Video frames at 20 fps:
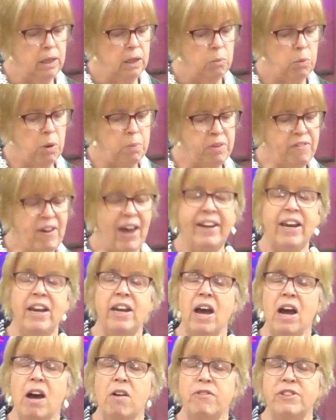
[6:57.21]
when we've had
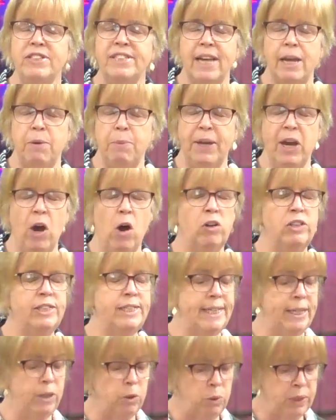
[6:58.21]
enough and say we can't
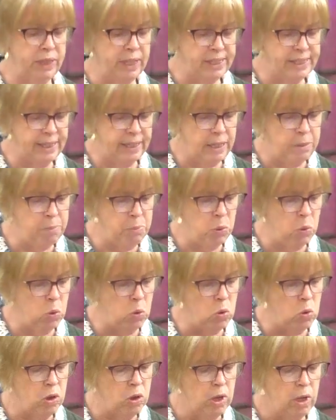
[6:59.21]
deal with this
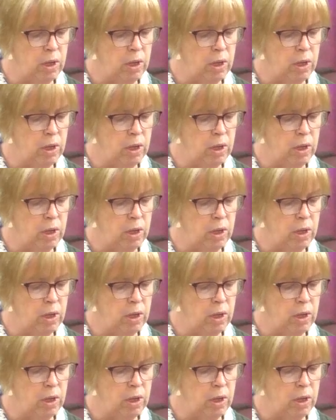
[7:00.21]
anymore,